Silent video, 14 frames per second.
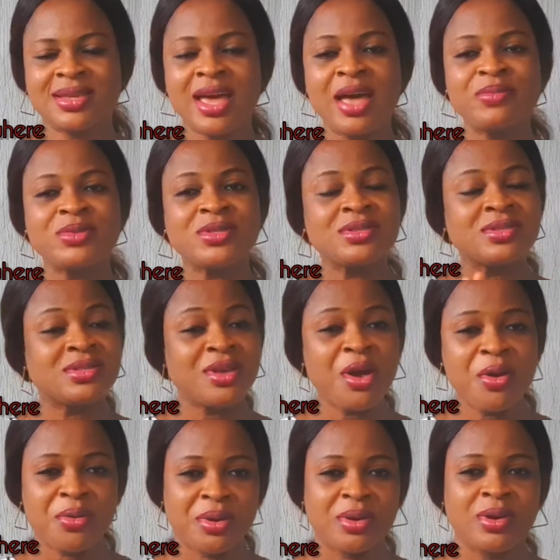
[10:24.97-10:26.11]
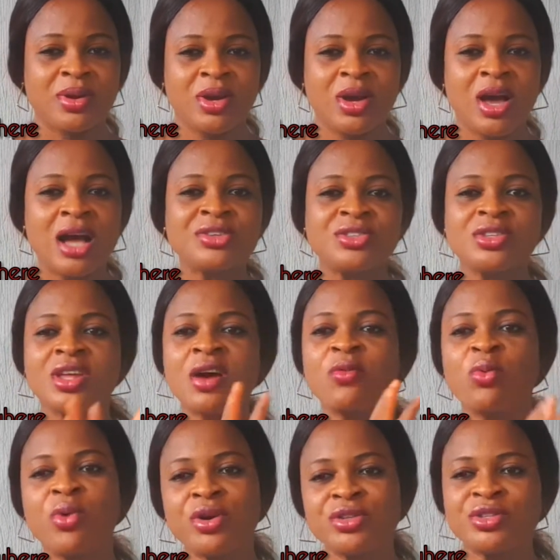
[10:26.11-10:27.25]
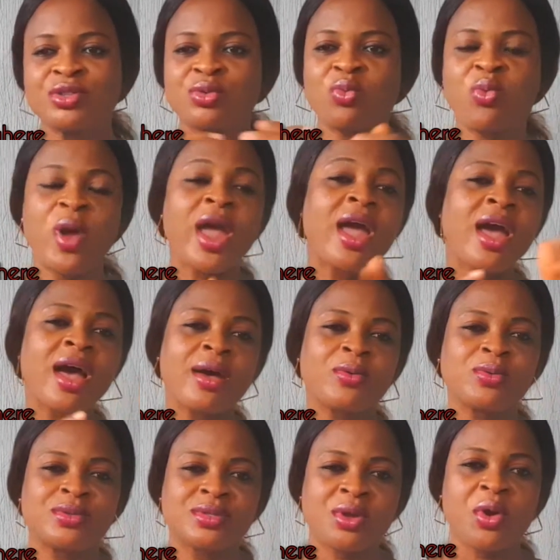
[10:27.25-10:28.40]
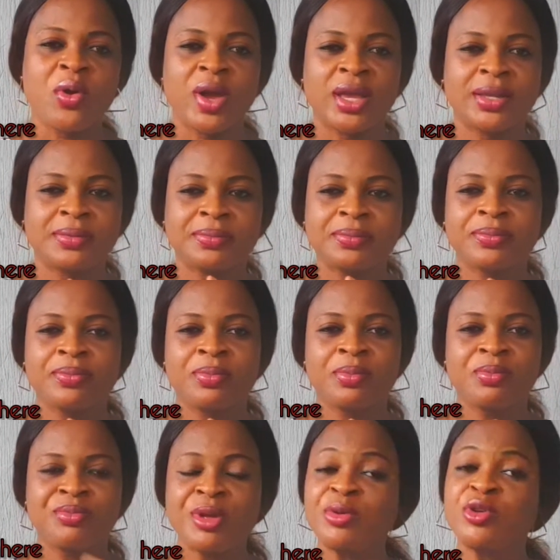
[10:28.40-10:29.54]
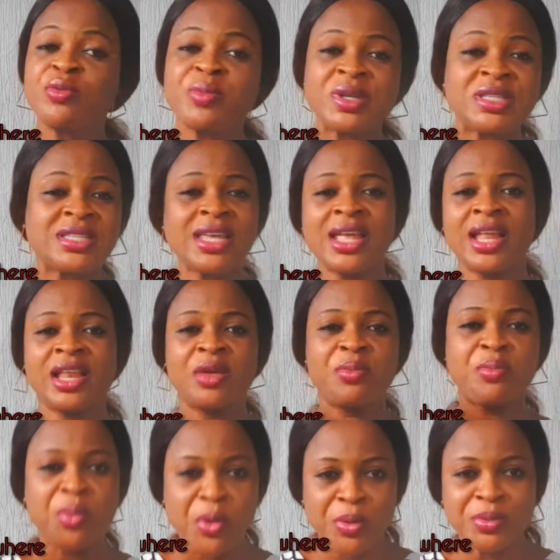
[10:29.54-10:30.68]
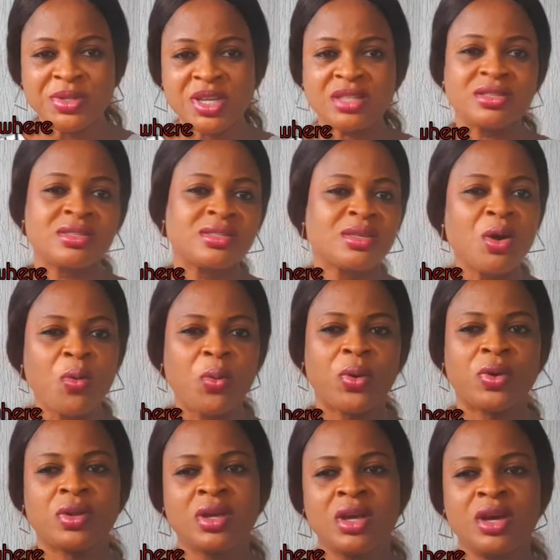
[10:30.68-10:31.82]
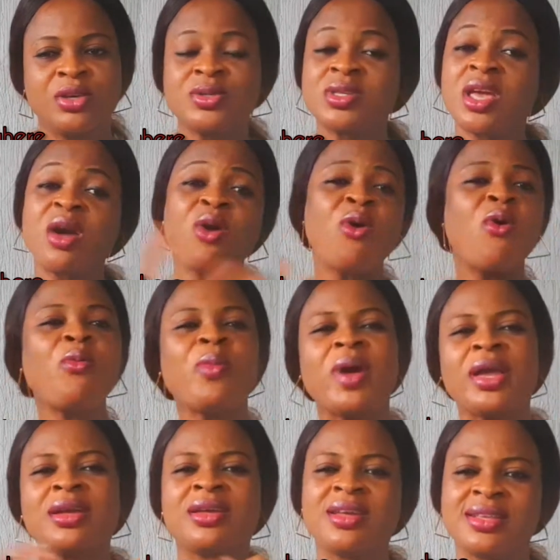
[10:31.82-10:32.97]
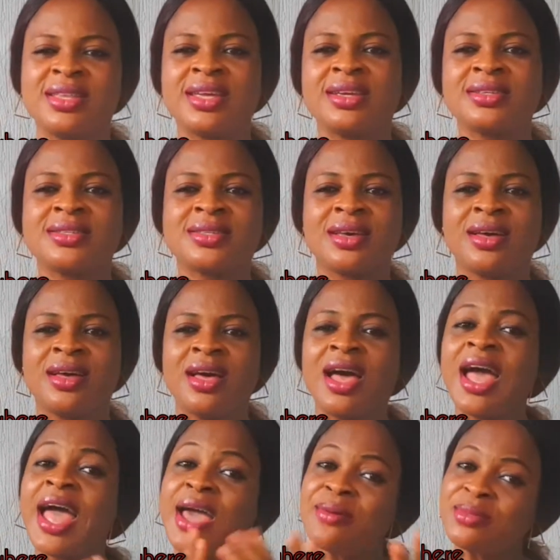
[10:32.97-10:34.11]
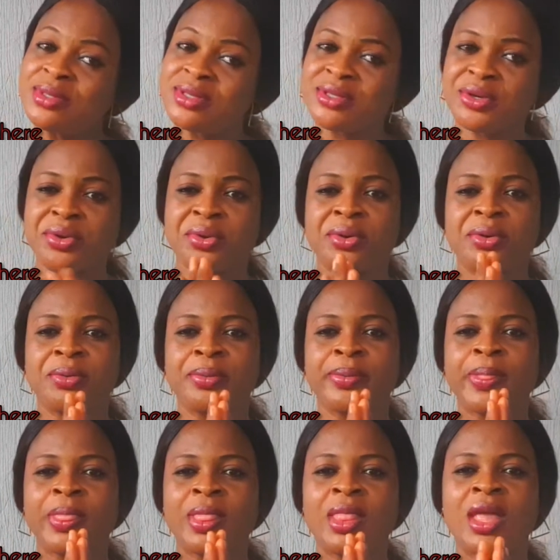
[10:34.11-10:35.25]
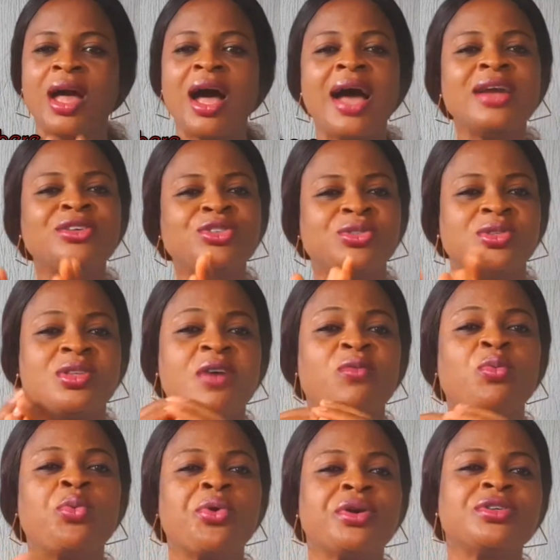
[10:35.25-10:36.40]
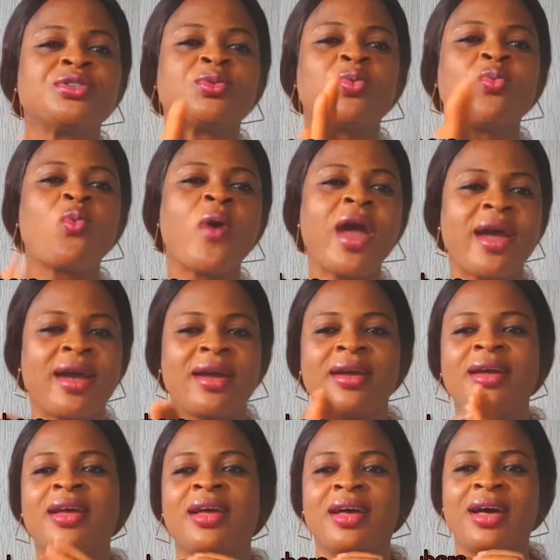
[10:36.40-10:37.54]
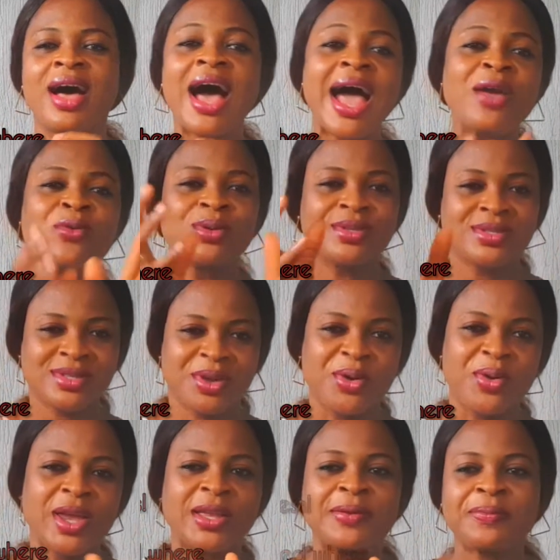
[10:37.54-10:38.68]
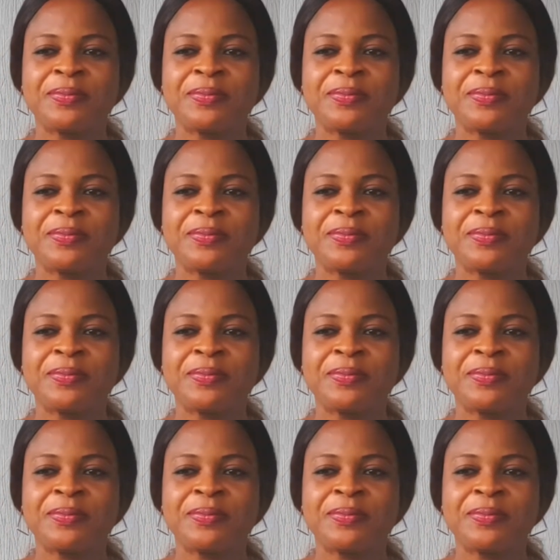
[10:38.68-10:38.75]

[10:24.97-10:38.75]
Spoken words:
I'm so sorry. I should have watched where I was going. Maybe you mistakenly bumped into someone. To say, oh my goodness, I'm sorry. I should have watched where I was going.